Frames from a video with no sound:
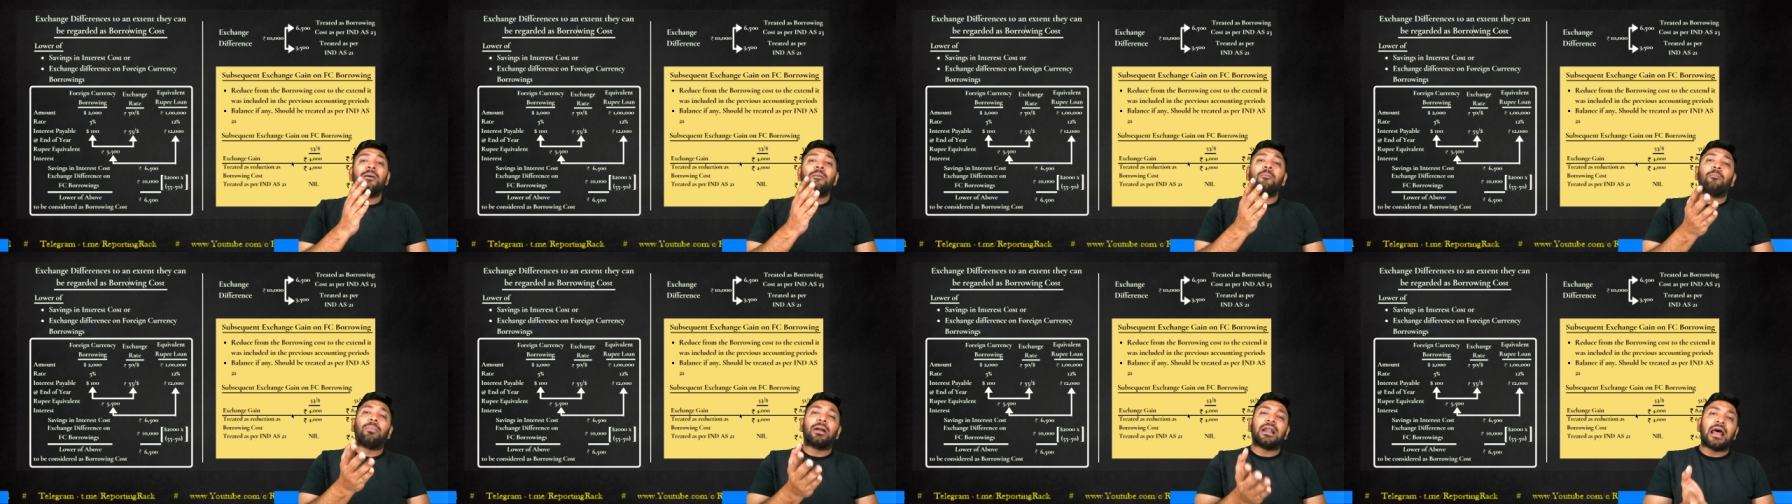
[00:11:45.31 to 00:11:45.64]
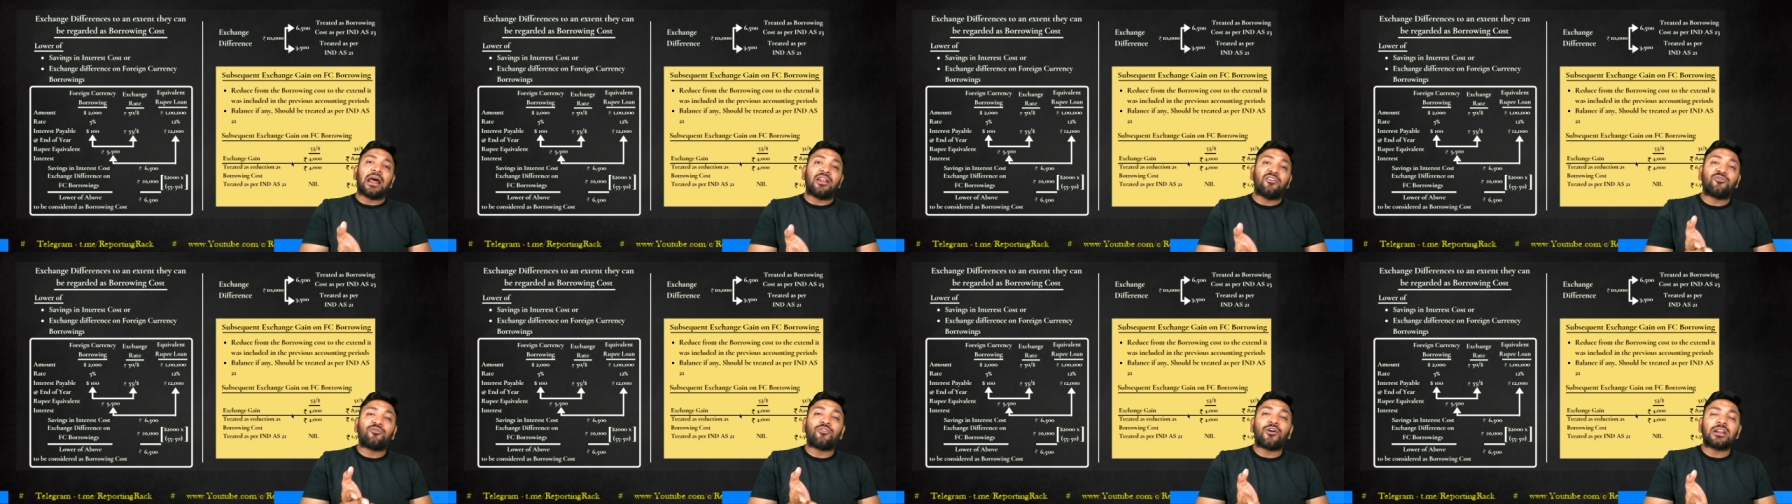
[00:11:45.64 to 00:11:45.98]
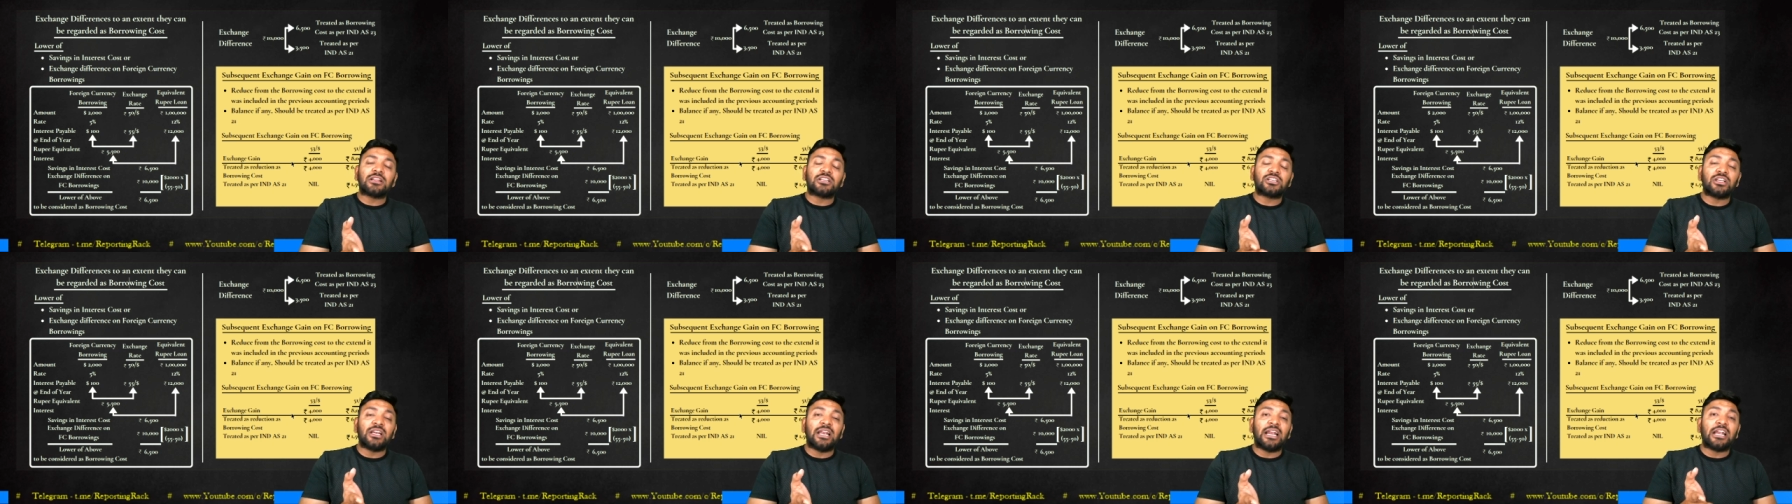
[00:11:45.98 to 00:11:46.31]
but
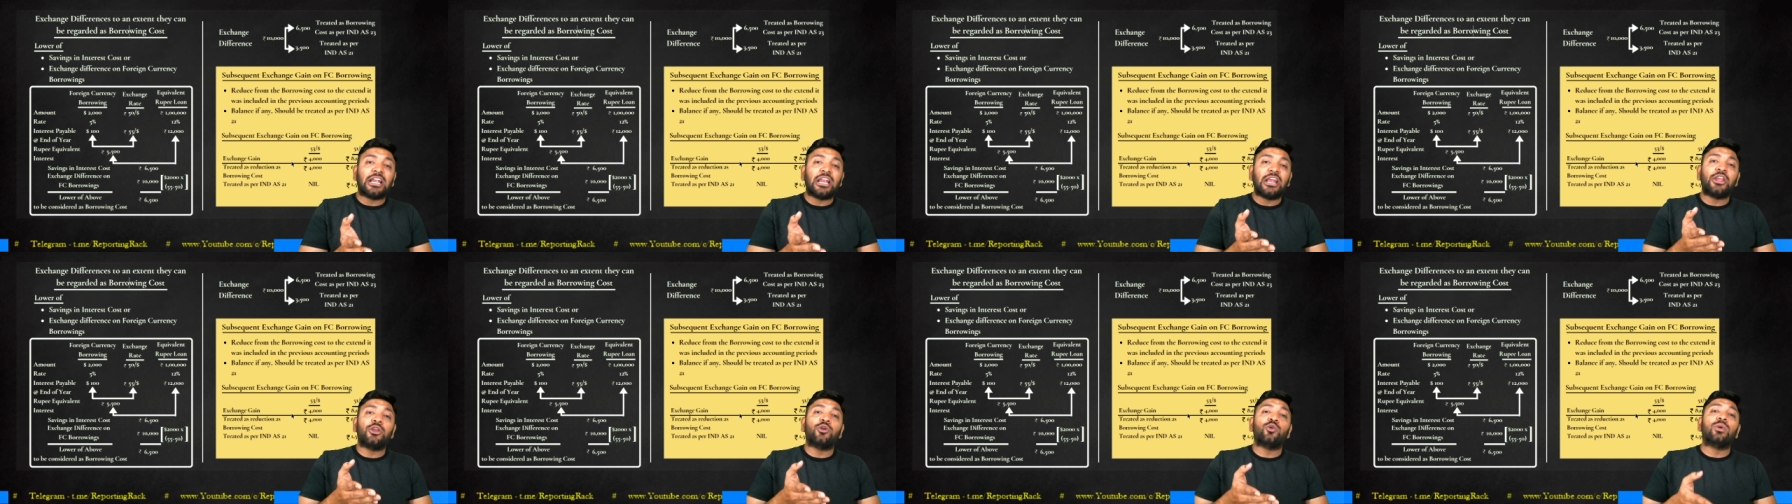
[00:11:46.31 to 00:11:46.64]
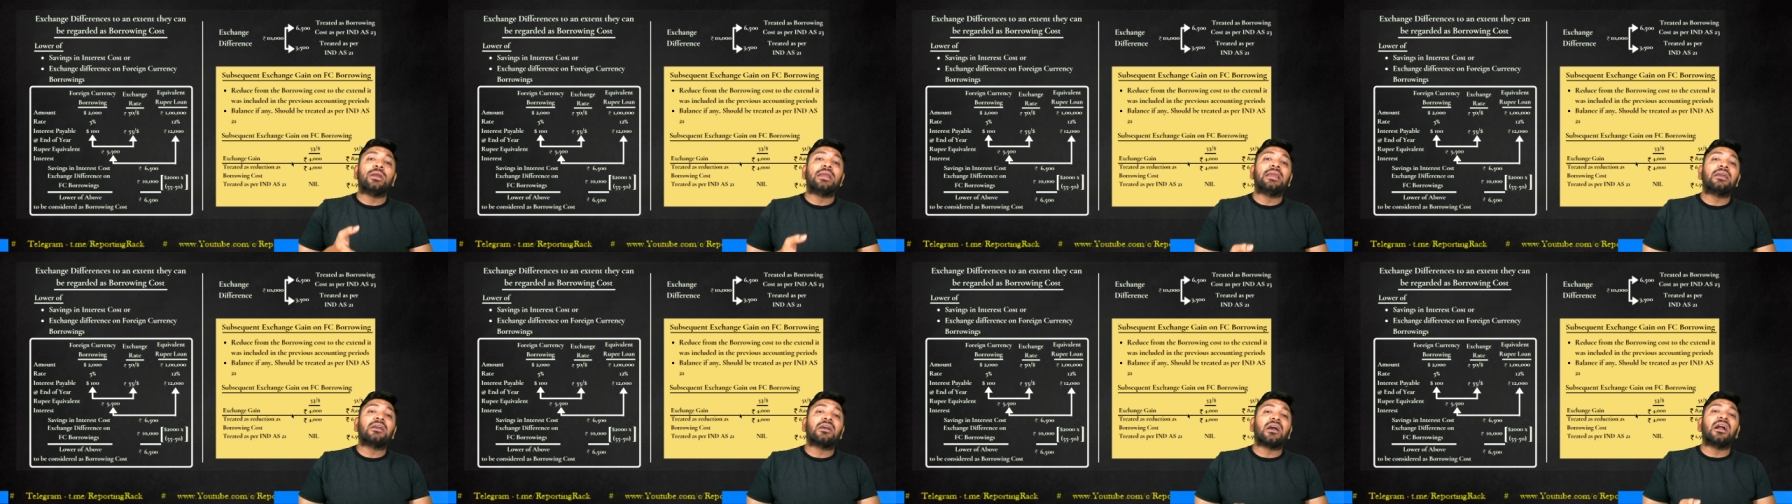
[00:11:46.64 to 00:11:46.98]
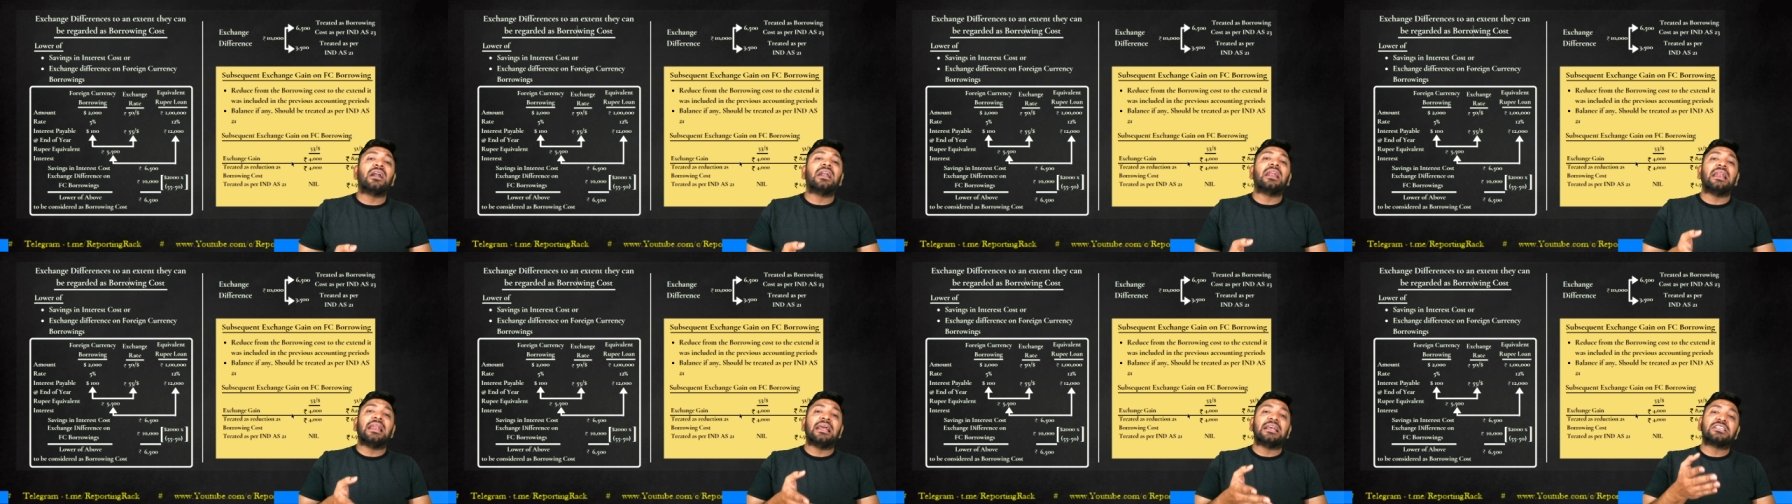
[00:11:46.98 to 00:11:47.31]
unfortunately you
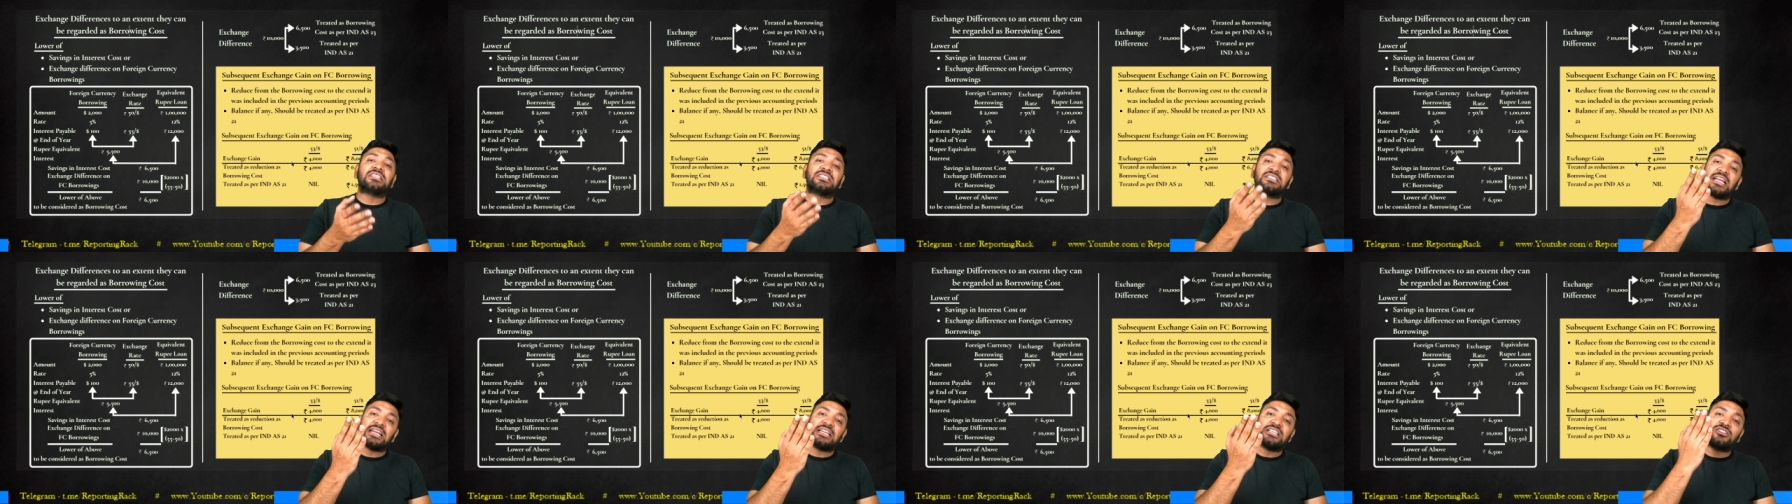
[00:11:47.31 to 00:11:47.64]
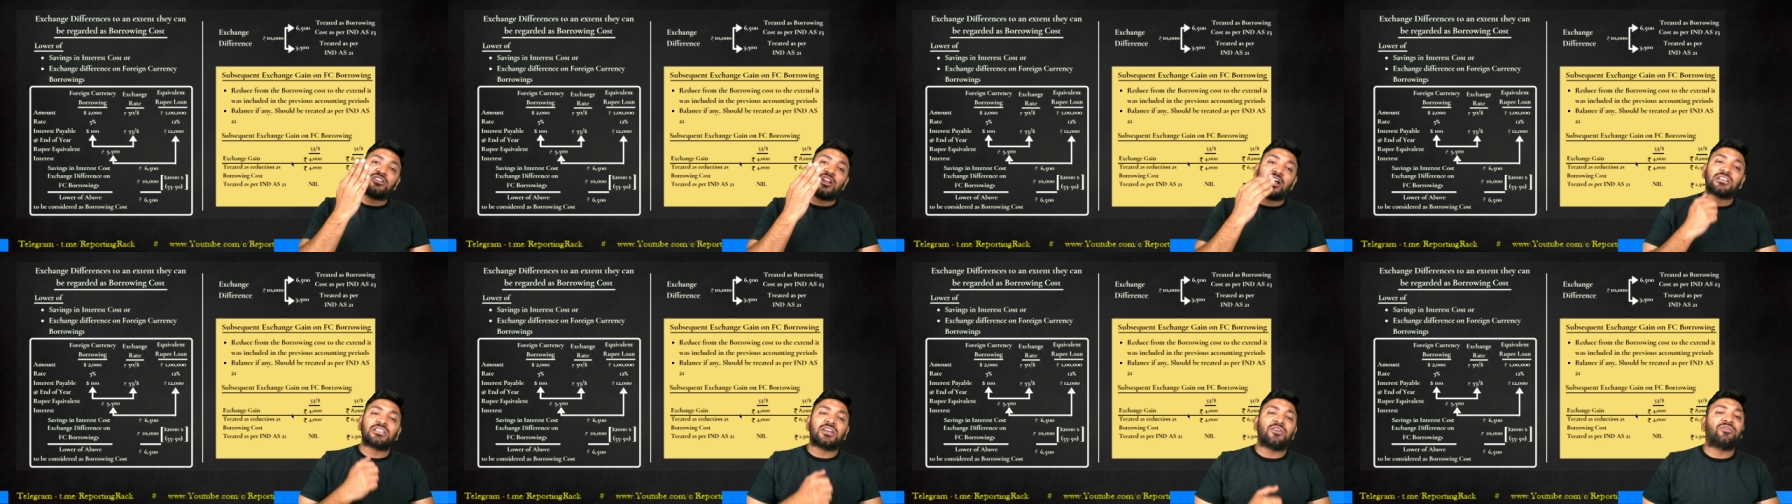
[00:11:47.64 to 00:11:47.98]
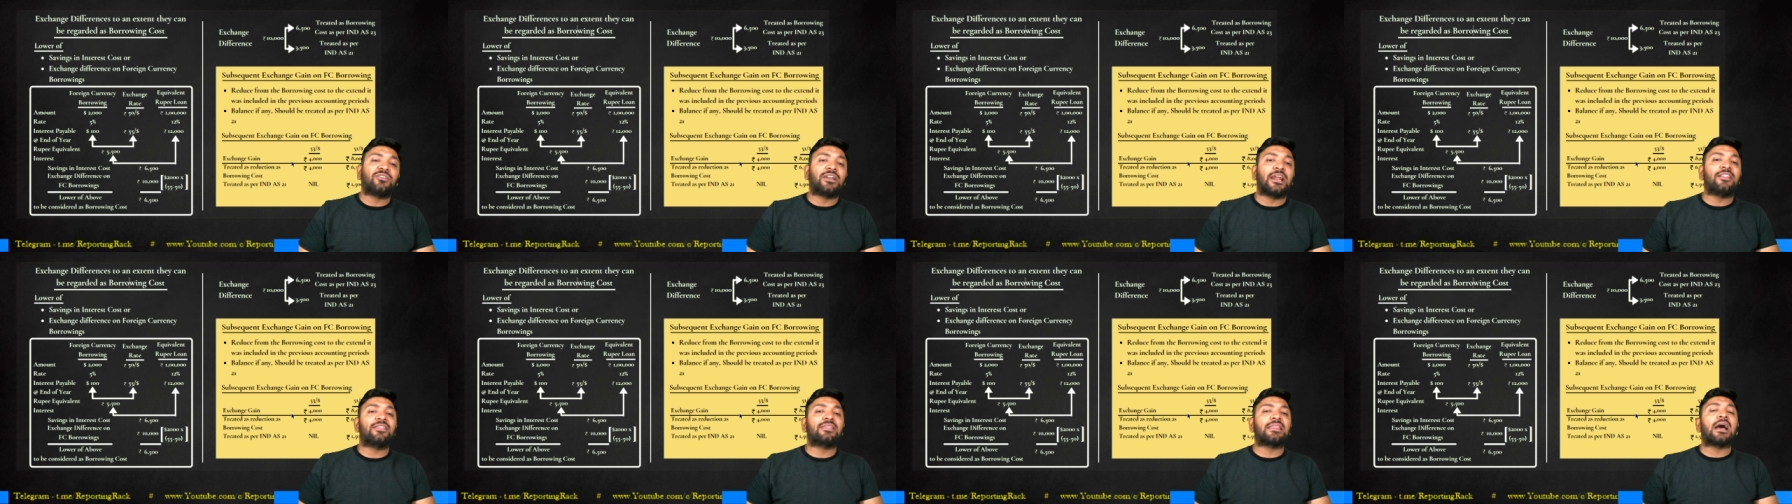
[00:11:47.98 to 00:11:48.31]
incurred an exchange loss of
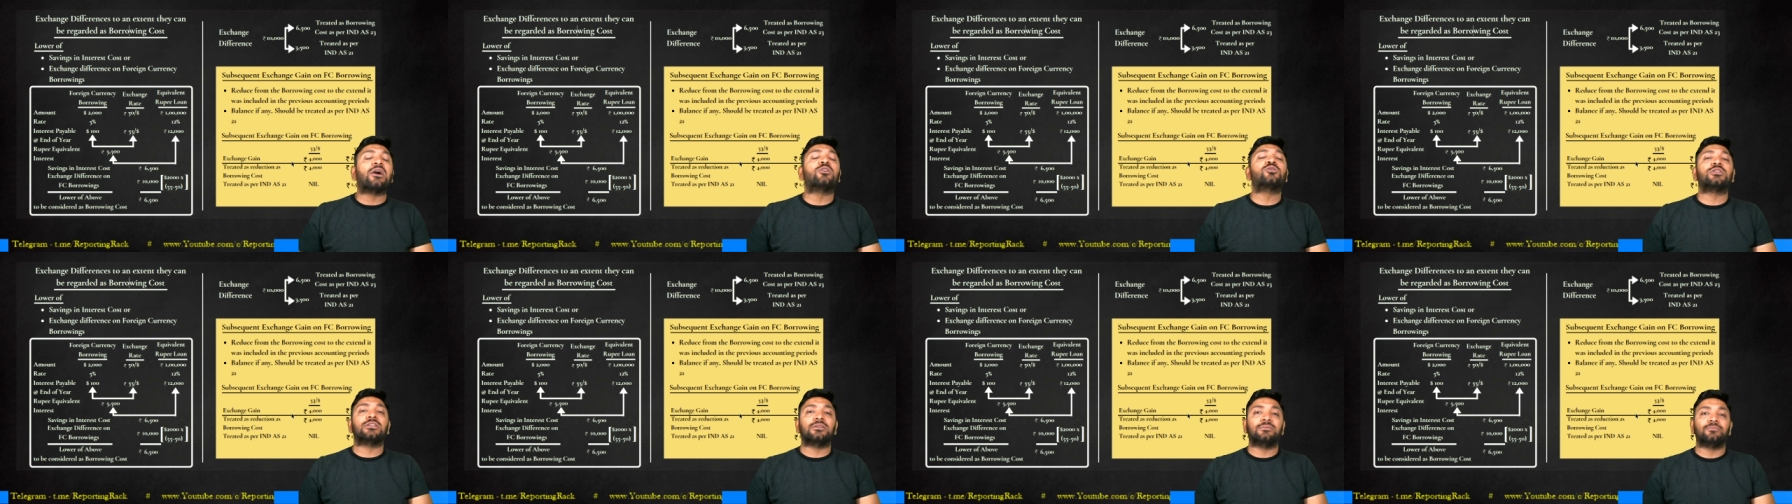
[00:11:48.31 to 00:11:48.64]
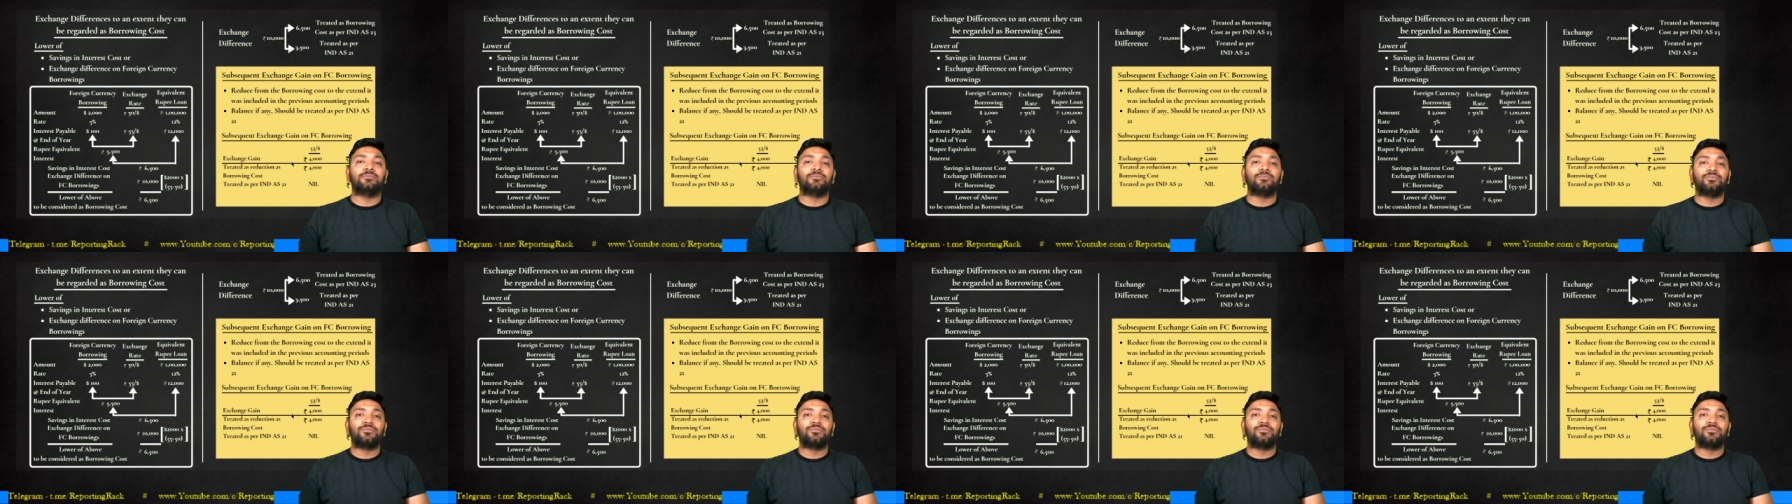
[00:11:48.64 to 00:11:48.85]
10,000.